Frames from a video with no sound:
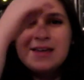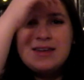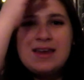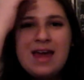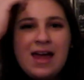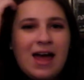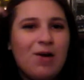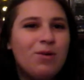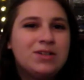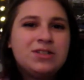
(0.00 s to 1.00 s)
Today
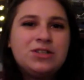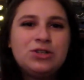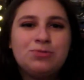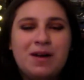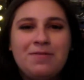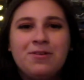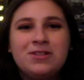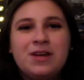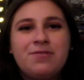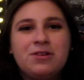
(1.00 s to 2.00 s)
I want to do my
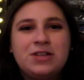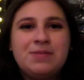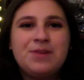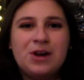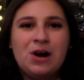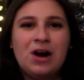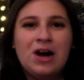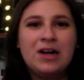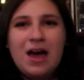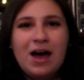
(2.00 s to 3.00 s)
first ever
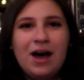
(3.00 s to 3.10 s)
TBR,